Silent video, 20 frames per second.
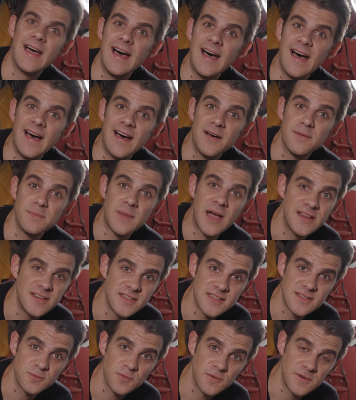I
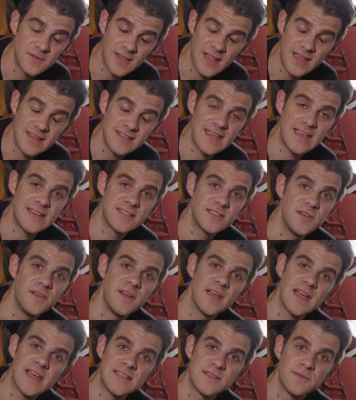just would like to ask you
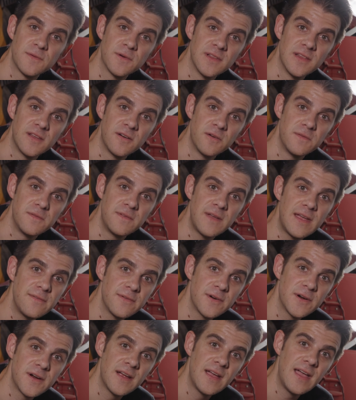guys for a little
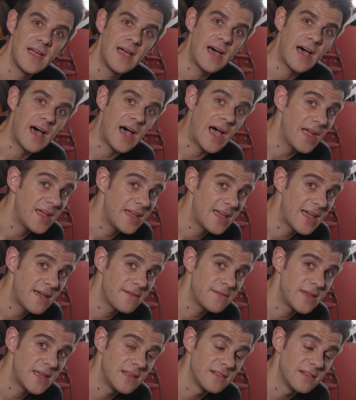favor. I have a